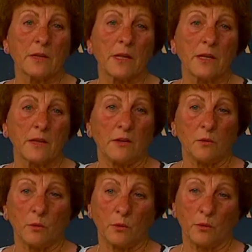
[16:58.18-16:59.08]
And
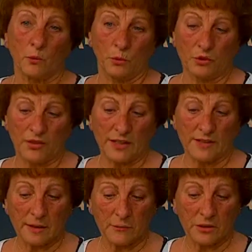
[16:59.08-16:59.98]
we'll say
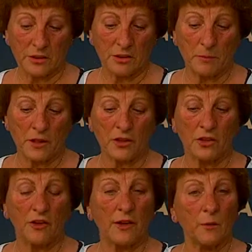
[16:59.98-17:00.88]
something to the
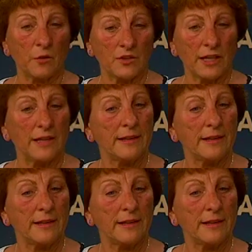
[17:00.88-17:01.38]
patient, and then we'll say,